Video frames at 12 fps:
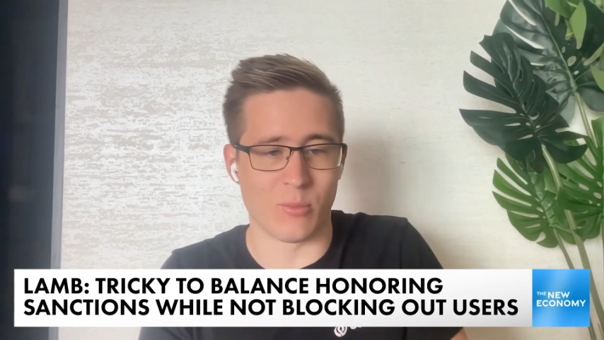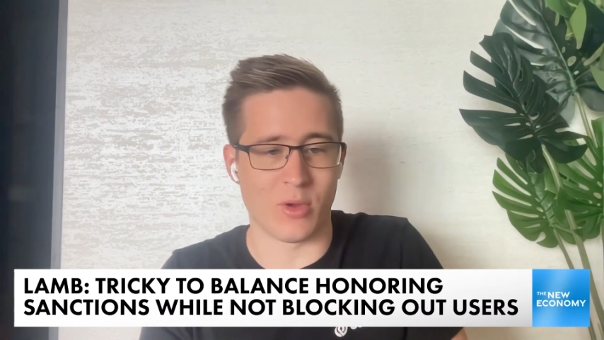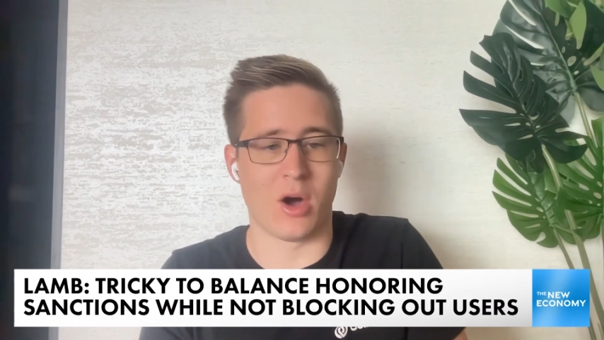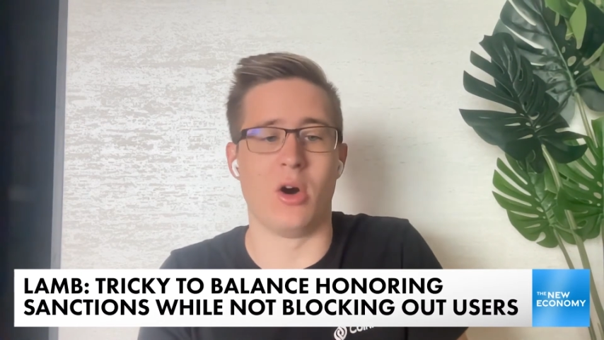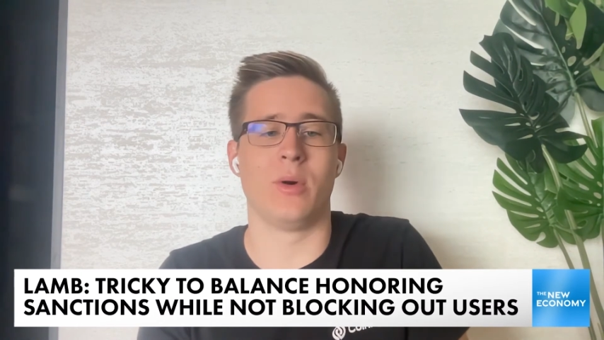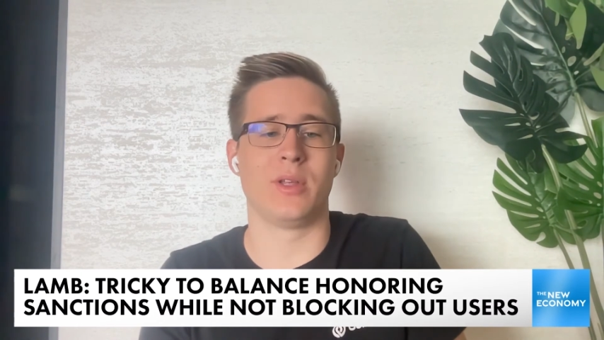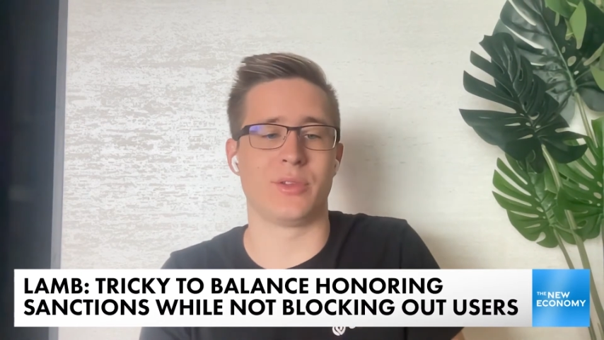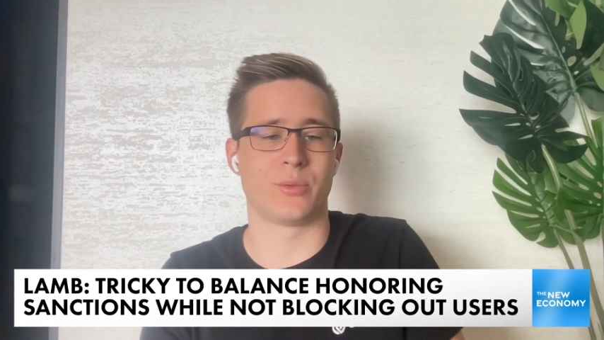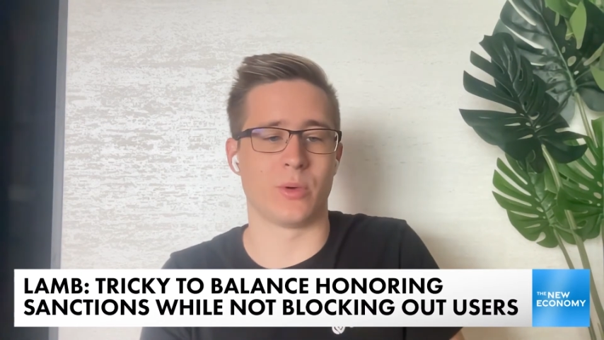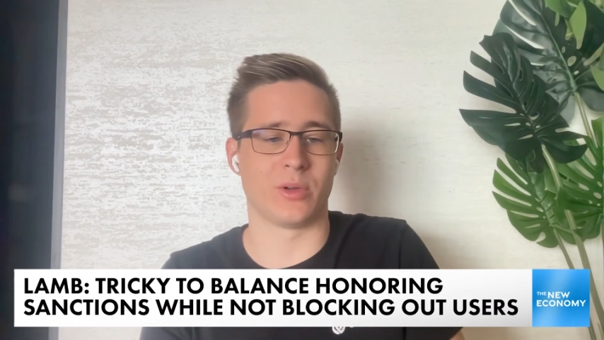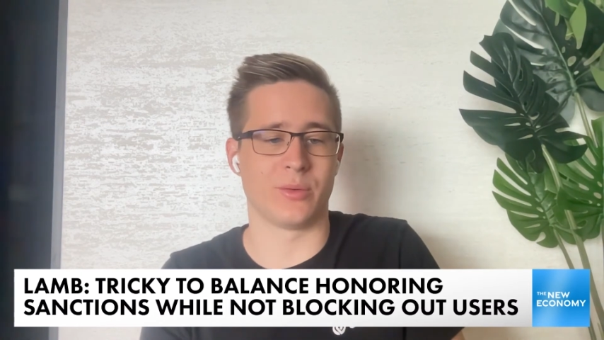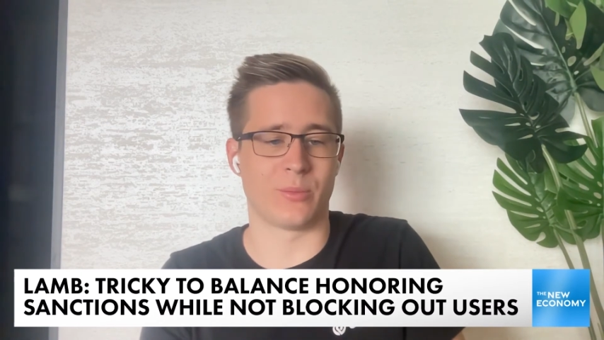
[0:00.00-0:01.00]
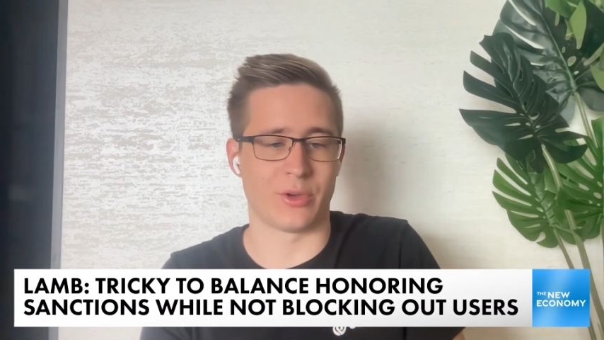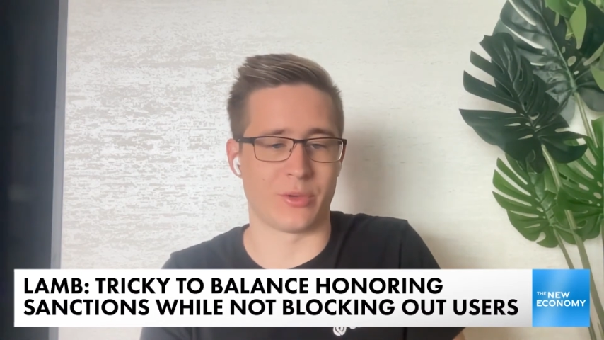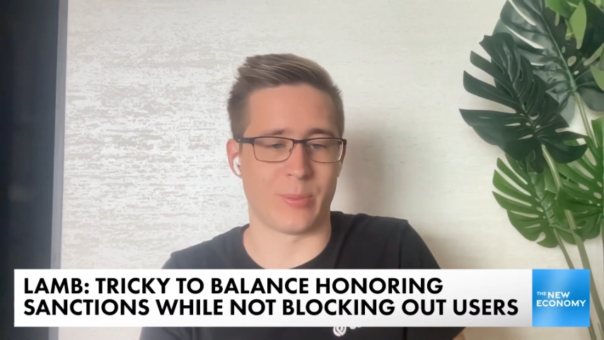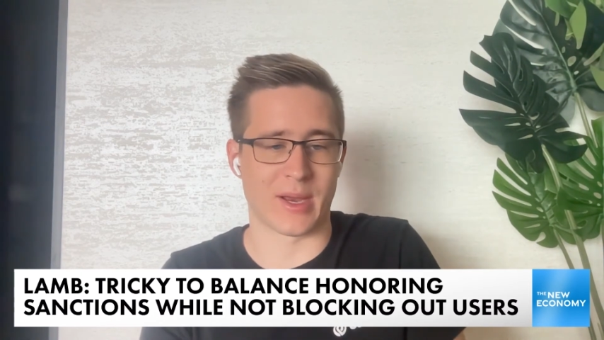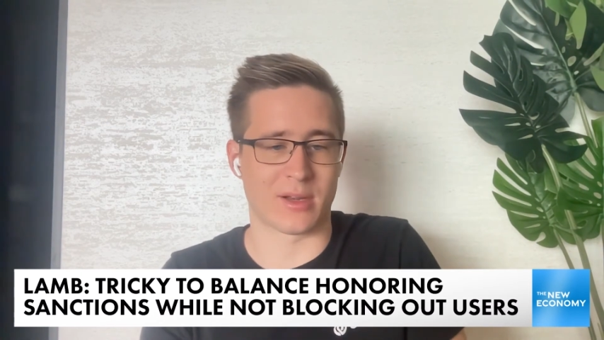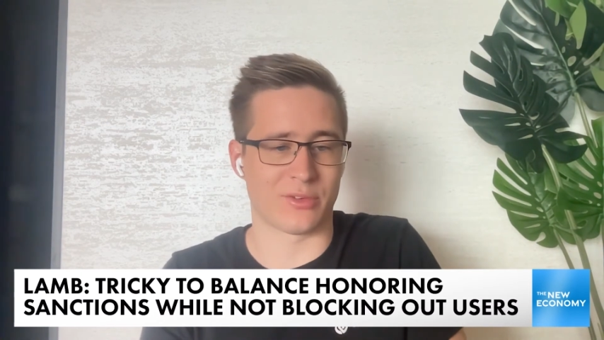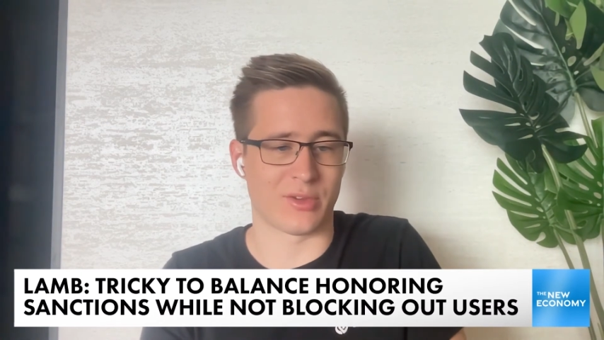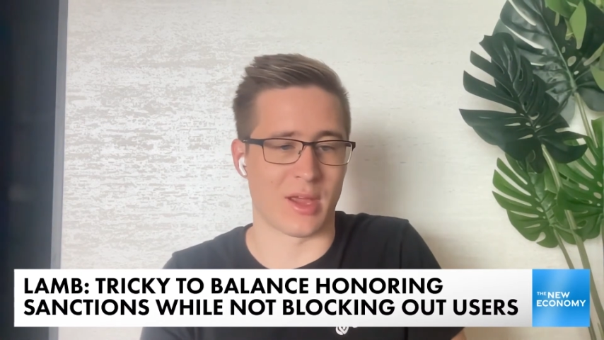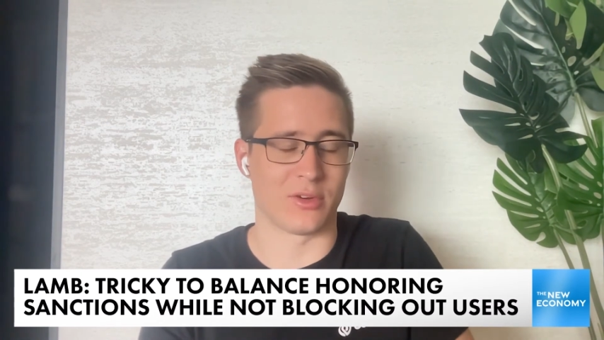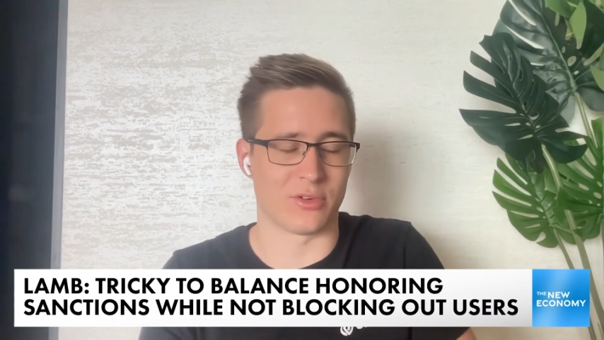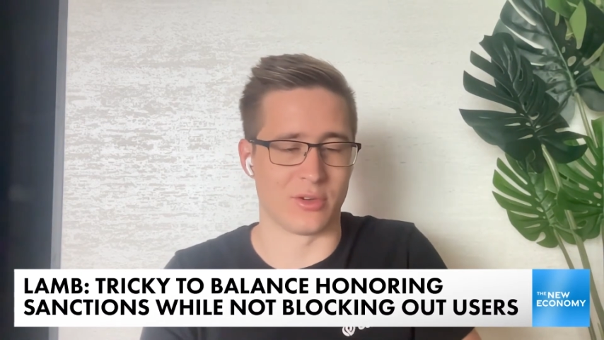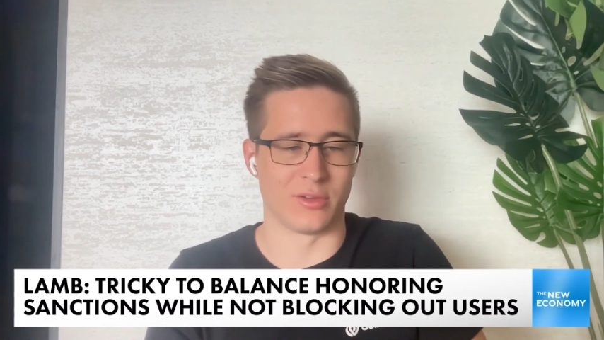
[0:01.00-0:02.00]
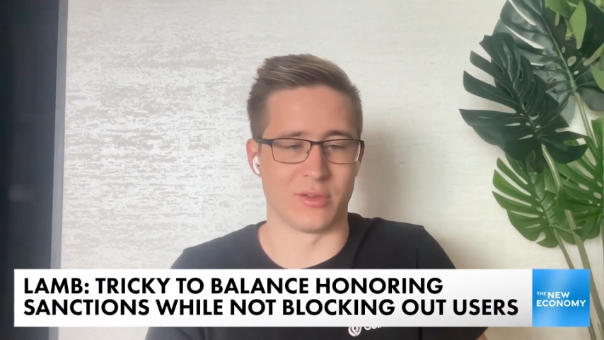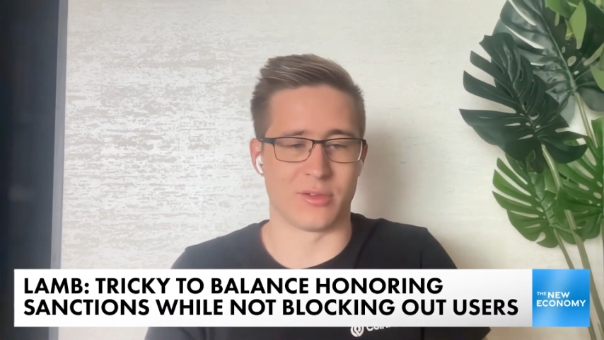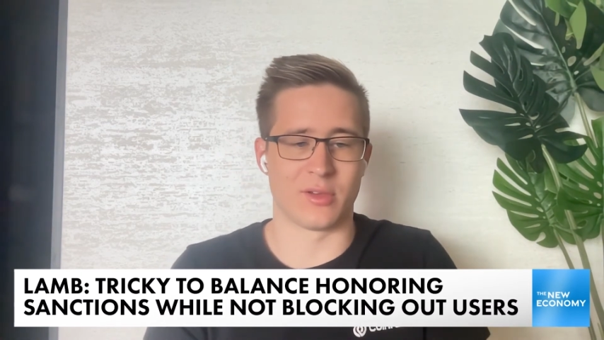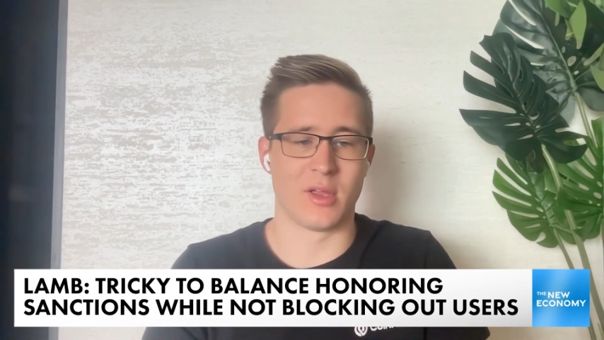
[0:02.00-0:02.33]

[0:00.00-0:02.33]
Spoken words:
we always will respect sanctions